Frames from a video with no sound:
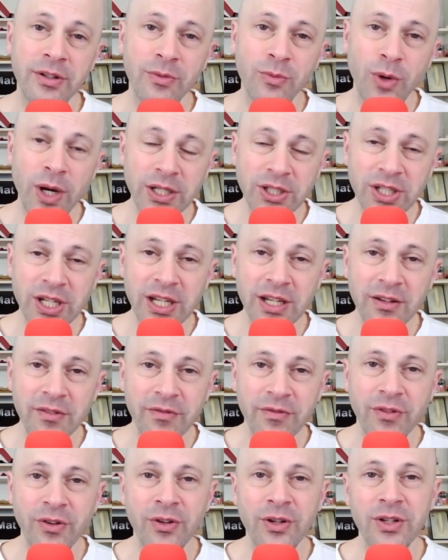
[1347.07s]
watching,
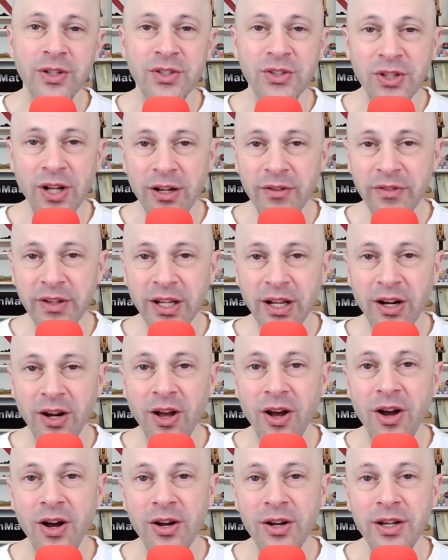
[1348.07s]
for solving
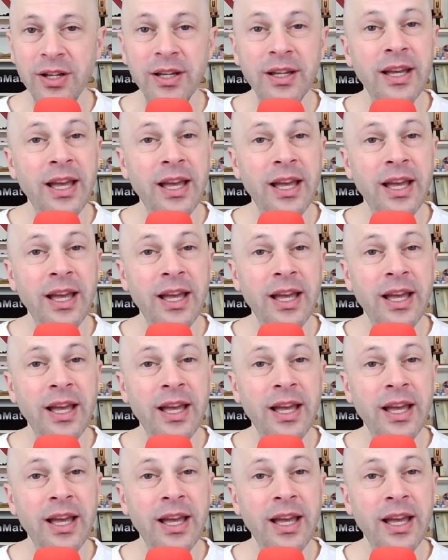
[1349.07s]
along.